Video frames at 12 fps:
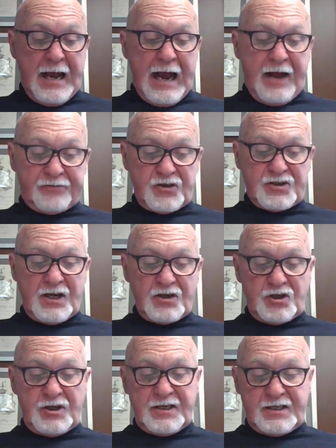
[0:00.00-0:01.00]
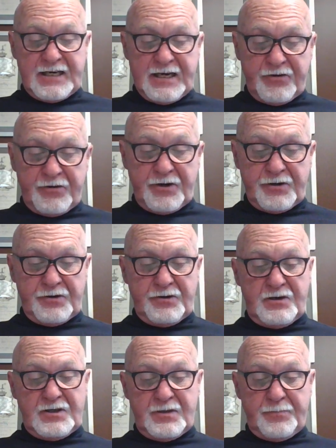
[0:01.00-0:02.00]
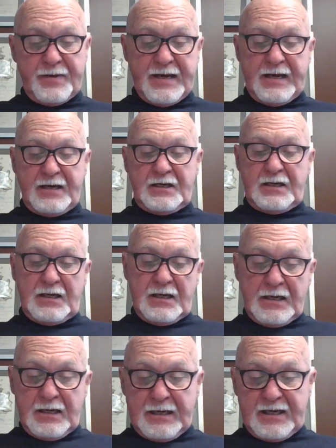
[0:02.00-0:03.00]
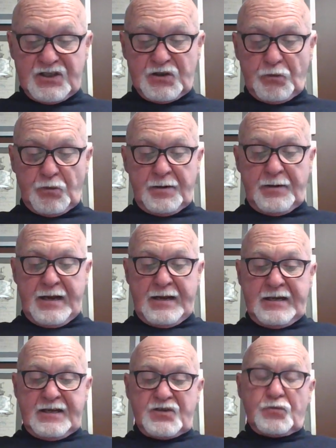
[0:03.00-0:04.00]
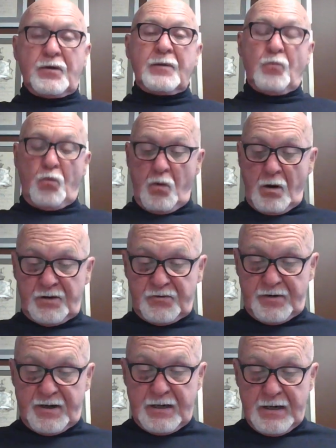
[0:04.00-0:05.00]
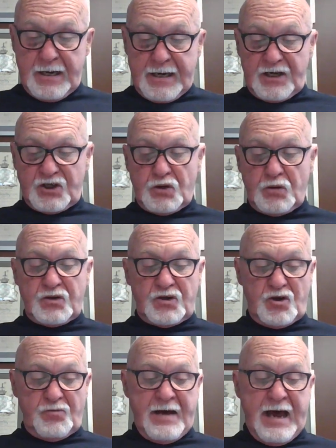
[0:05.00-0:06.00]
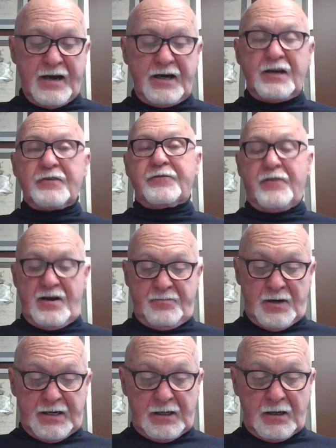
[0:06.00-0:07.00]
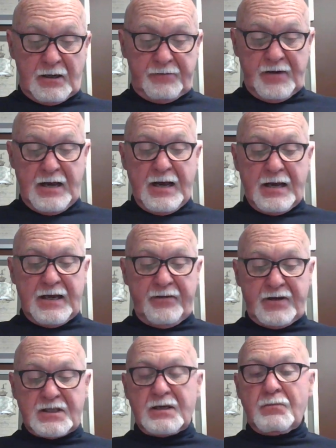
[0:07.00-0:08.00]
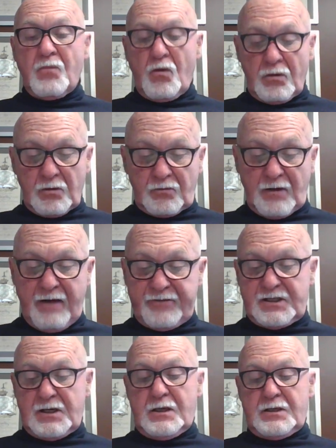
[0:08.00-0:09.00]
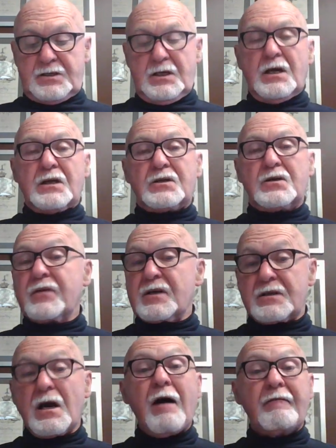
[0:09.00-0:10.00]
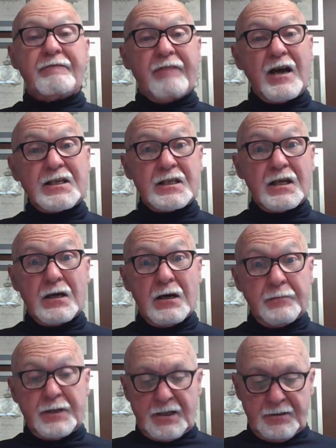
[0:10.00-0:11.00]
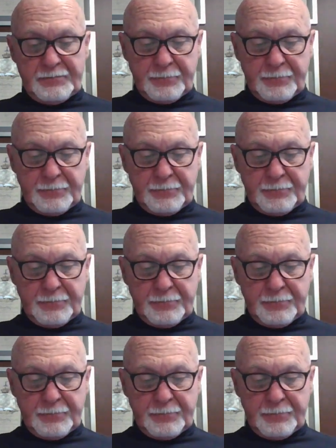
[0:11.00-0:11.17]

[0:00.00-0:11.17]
After such an interior debate, in his grim quandary, he chooses humanity defined by love, giving some moral gravitas to this feisty comedy.